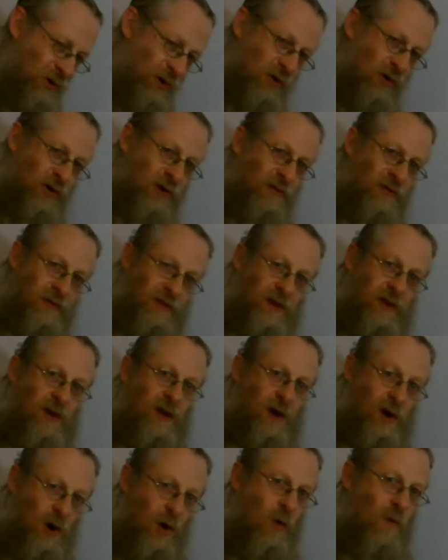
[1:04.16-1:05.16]
going to look at the
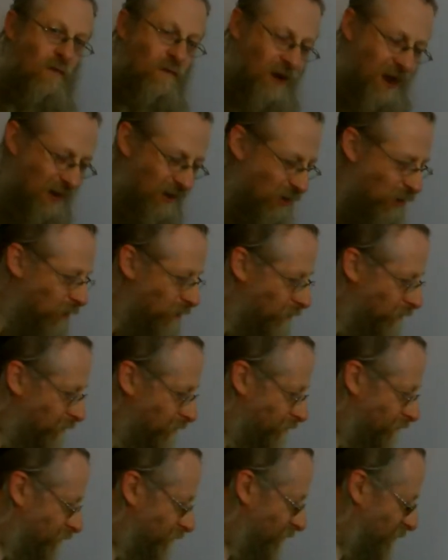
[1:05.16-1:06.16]
whole value
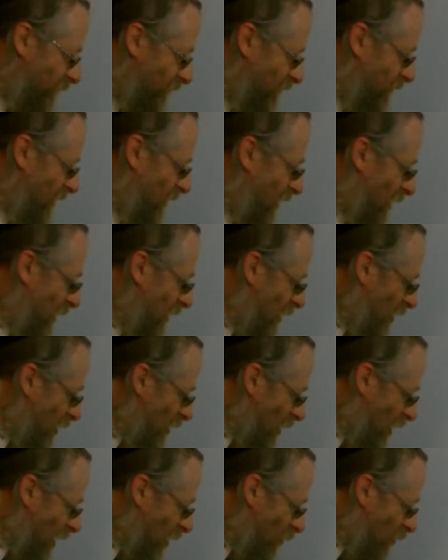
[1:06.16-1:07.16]

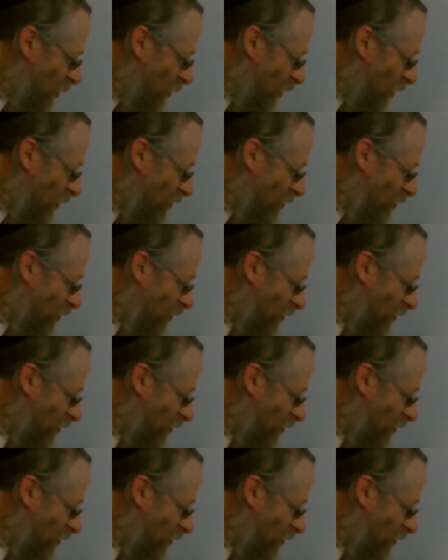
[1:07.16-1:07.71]
and we're going to